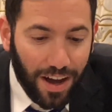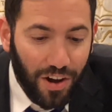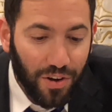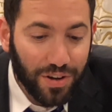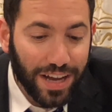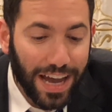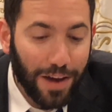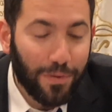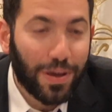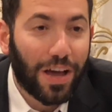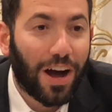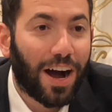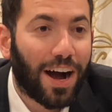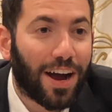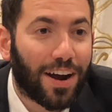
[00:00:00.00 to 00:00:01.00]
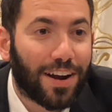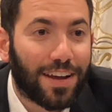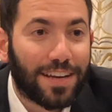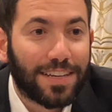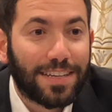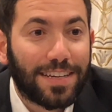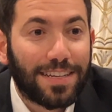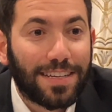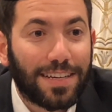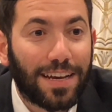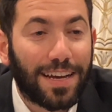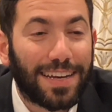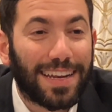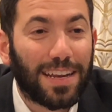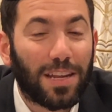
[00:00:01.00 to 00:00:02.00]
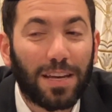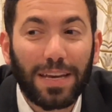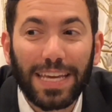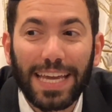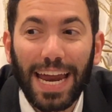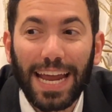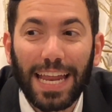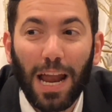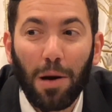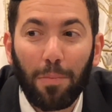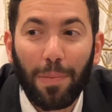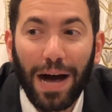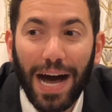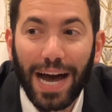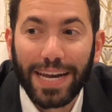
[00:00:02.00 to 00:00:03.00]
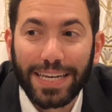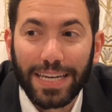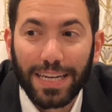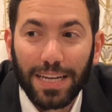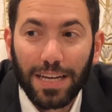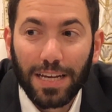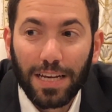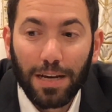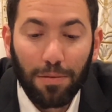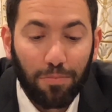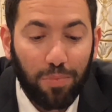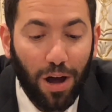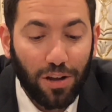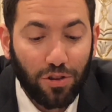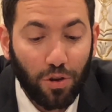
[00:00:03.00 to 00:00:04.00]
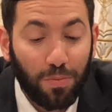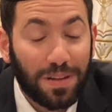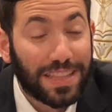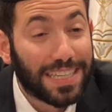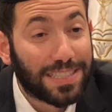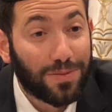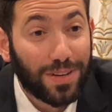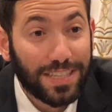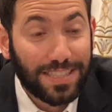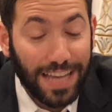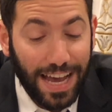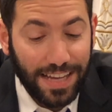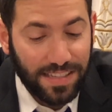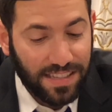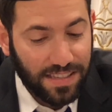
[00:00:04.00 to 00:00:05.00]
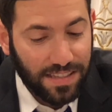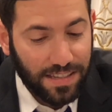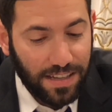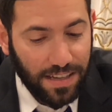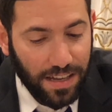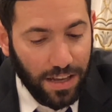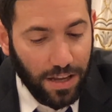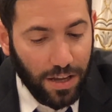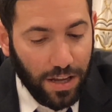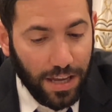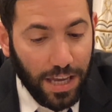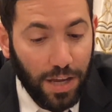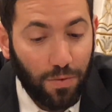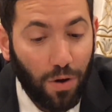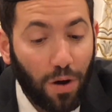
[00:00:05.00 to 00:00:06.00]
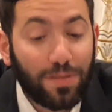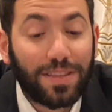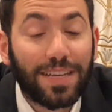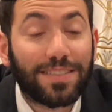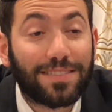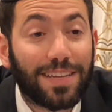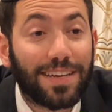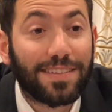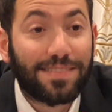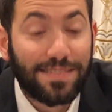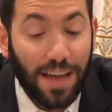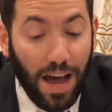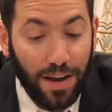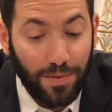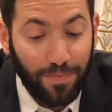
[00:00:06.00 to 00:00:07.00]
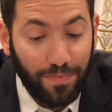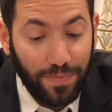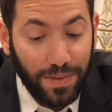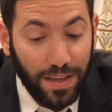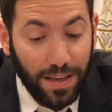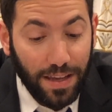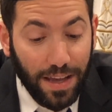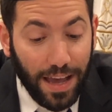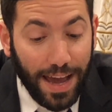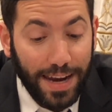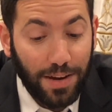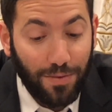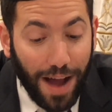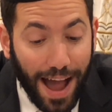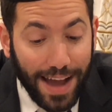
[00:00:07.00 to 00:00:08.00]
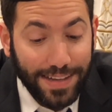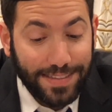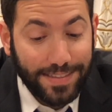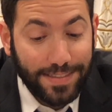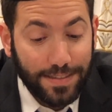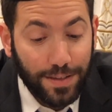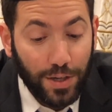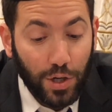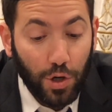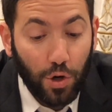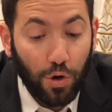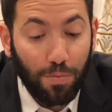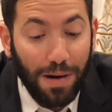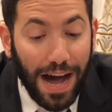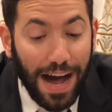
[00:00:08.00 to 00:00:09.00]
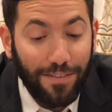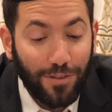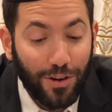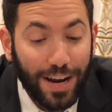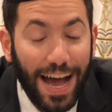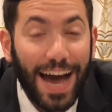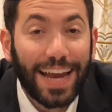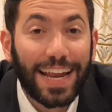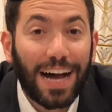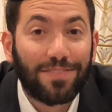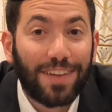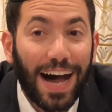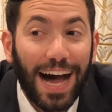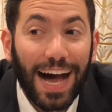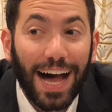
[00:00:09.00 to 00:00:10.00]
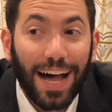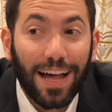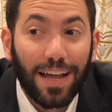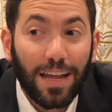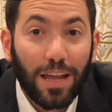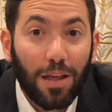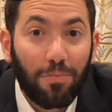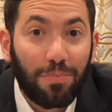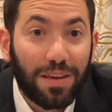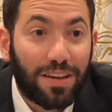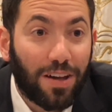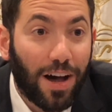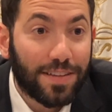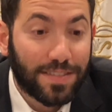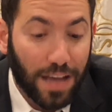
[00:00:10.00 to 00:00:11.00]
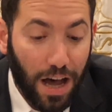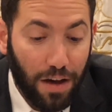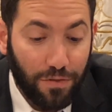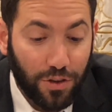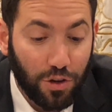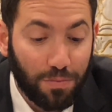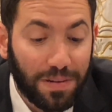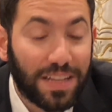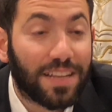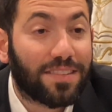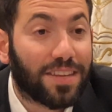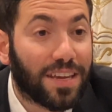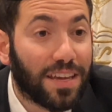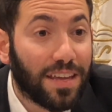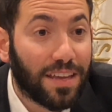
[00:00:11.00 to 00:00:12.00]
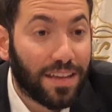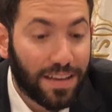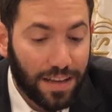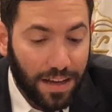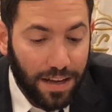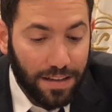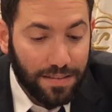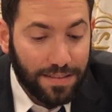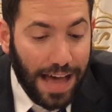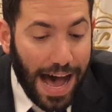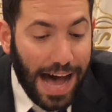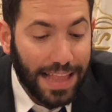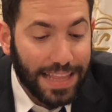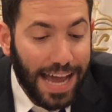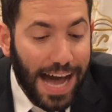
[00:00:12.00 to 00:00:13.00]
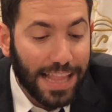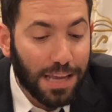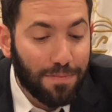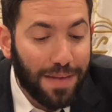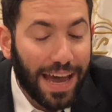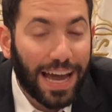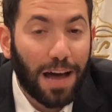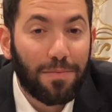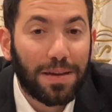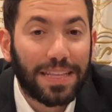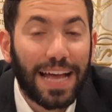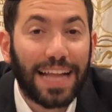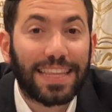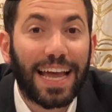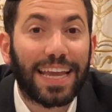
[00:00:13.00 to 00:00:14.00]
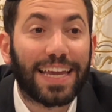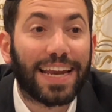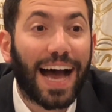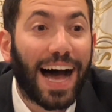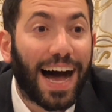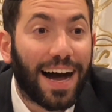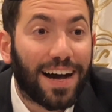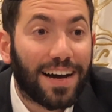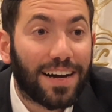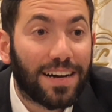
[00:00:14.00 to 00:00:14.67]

Okay, we are in Gan Ramban, part two. But listen what he says. He wrote this to his son, and he writes, "Uba'avura anava, because of humility, ta'ale alibecha midat ha-yir'ah.